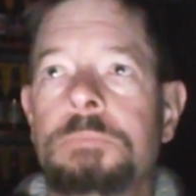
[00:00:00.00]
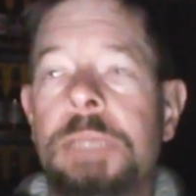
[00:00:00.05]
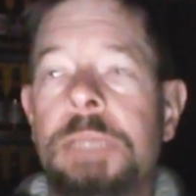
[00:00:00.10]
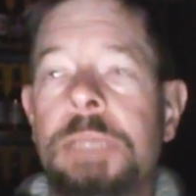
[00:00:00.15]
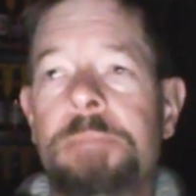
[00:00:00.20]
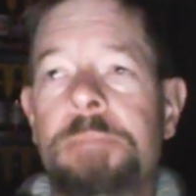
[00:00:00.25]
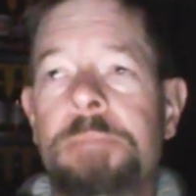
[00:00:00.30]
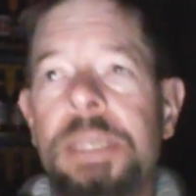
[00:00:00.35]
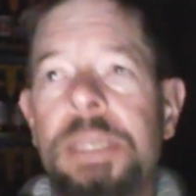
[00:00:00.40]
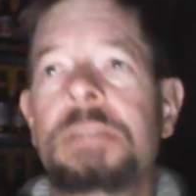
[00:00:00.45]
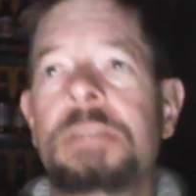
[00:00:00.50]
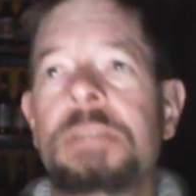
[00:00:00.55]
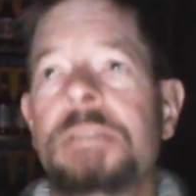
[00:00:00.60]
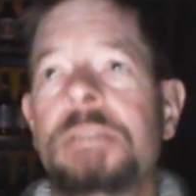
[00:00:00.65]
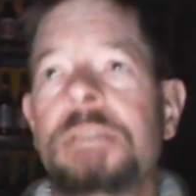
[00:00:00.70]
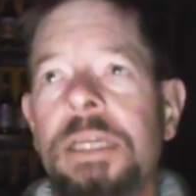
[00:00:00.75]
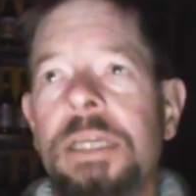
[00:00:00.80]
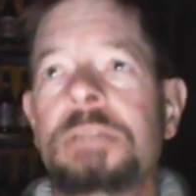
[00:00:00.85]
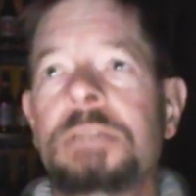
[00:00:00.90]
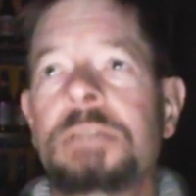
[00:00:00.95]
And peat,
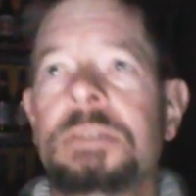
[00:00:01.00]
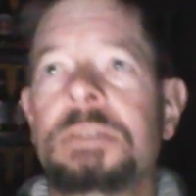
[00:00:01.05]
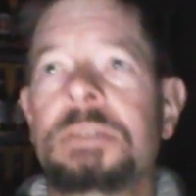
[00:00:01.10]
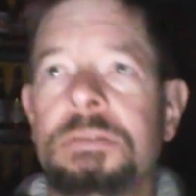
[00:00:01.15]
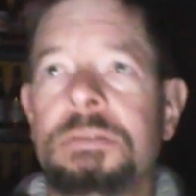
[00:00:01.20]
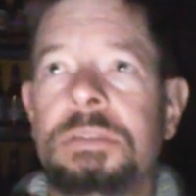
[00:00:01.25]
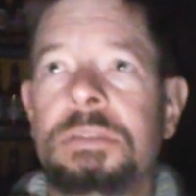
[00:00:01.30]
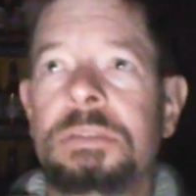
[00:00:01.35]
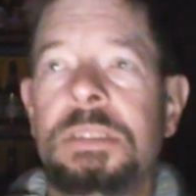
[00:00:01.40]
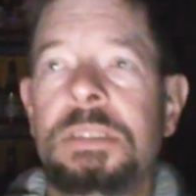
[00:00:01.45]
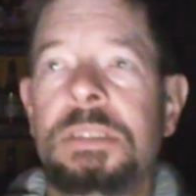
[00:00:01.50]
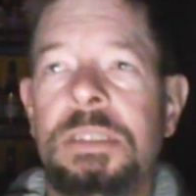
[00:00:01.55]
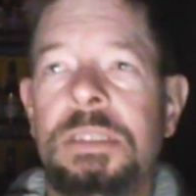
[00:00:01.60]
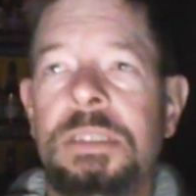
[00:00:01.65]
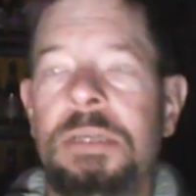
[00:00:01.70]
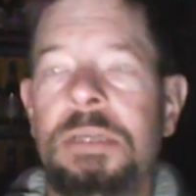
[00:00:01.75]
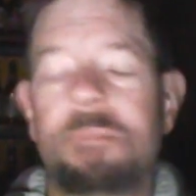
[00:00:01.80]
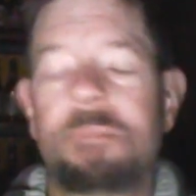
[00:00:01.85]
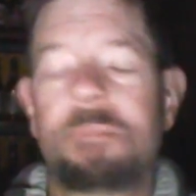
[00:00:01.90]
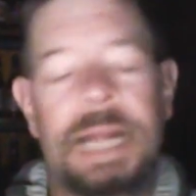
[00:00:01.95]
yeah.
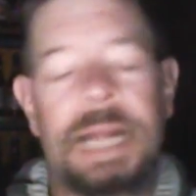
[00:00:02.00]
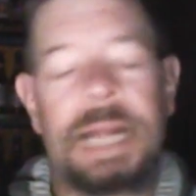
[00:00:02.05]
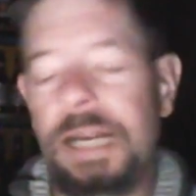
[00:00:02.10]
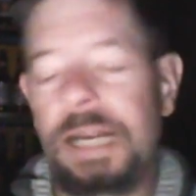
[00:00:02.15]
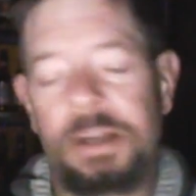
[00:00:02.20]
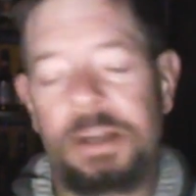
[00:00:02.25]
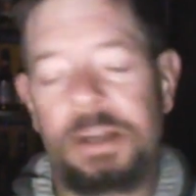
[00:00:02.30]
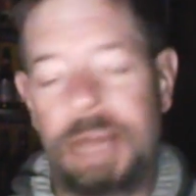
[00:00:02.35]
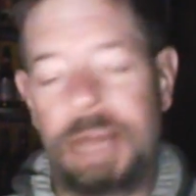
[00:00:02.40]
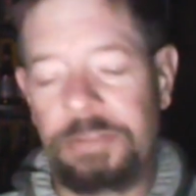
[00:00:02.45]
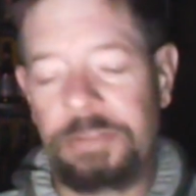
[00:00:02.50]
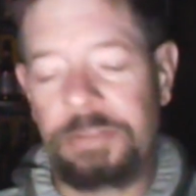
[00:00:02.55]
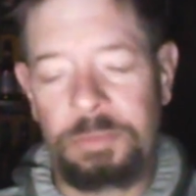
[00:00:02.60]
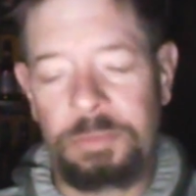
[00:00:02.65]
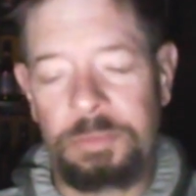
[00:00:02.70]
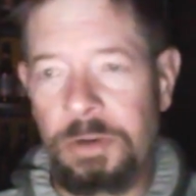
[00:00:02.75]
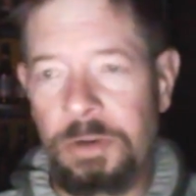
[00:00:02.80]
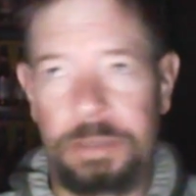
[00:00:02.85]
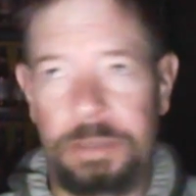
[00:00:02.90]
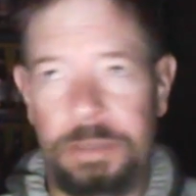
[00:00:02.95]
But I know that
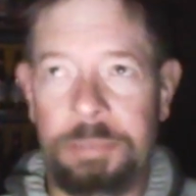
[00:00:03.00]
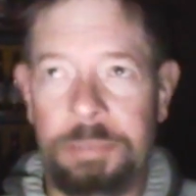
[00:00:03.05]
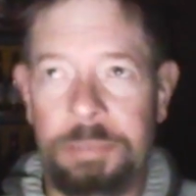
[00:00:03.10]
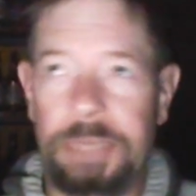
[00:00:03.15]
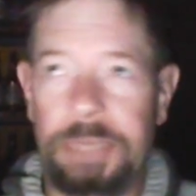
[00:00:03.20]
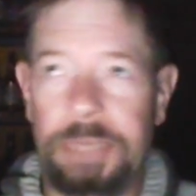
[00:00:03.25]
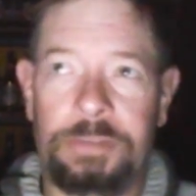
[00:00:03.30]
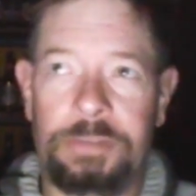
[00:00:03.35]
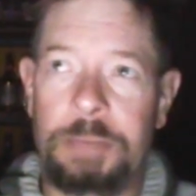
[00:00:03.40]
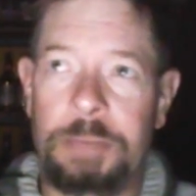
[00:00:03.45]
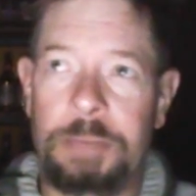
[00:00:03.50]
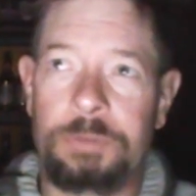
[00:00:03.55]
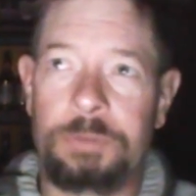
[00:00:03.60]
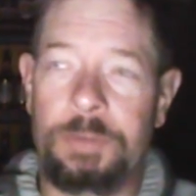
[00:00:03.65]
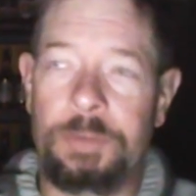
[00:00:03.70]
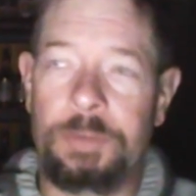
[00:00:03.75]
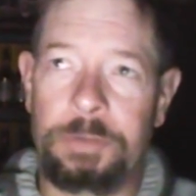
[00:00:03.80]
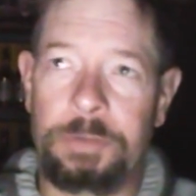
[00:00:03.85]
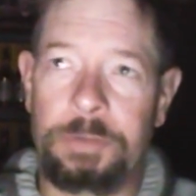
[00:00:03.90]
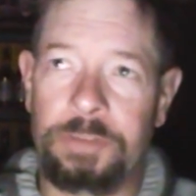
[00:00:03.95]
smoke and peat's coming
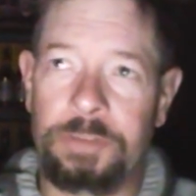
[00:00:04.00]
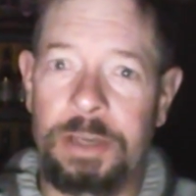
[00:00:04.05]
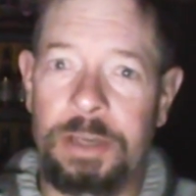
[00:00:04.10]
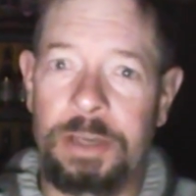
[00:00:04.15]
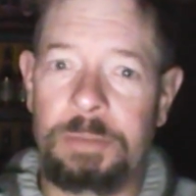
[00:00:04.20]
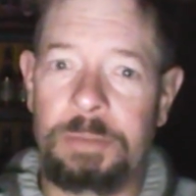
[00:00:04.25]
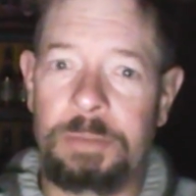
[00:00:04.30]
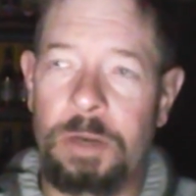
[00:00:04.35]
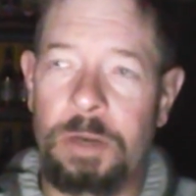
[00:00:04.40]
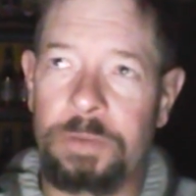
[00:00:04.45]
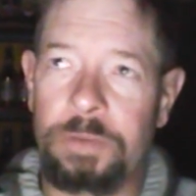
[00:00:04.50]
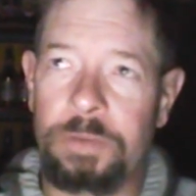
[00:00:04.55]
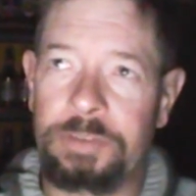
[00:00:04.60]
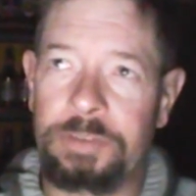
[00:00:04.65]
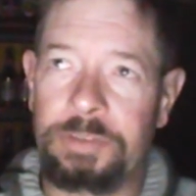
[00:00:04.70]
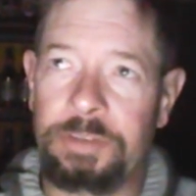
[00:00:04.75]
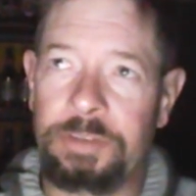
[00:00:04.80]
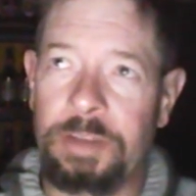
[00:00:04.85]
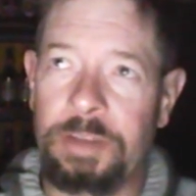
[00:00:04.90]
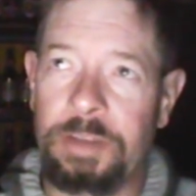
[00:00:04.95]
from the single malt
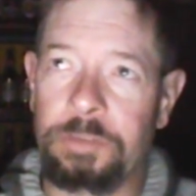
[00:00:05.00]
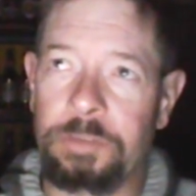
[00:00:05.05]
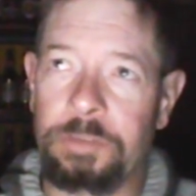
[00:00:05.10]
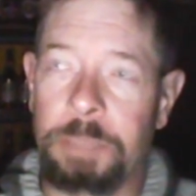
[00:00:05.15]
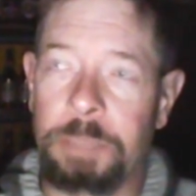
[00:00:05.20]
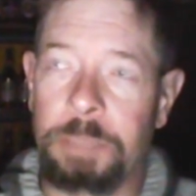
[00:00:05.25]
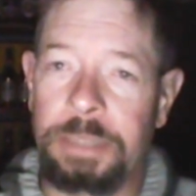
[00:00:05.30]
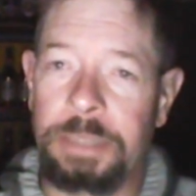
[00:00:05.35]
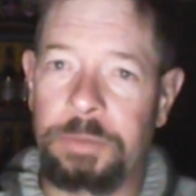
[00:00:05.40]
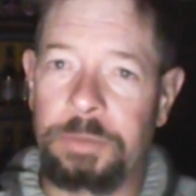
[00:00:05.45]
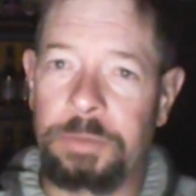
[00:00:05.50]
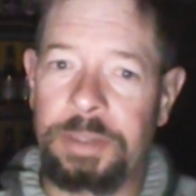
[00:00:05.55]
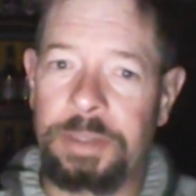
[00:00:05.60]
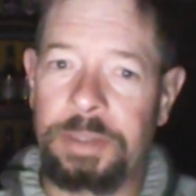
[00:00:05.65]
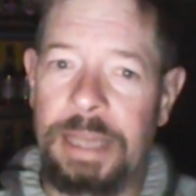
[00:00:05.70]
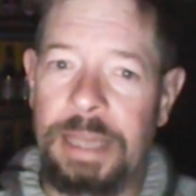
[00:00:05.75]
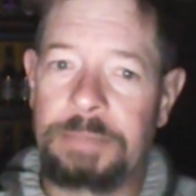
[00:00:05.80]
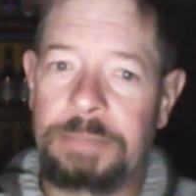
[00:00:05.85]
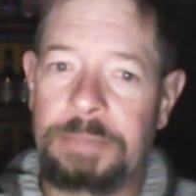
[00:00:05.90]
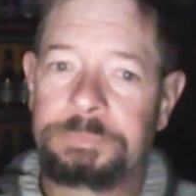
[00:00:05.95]
whiskeys that's blended with that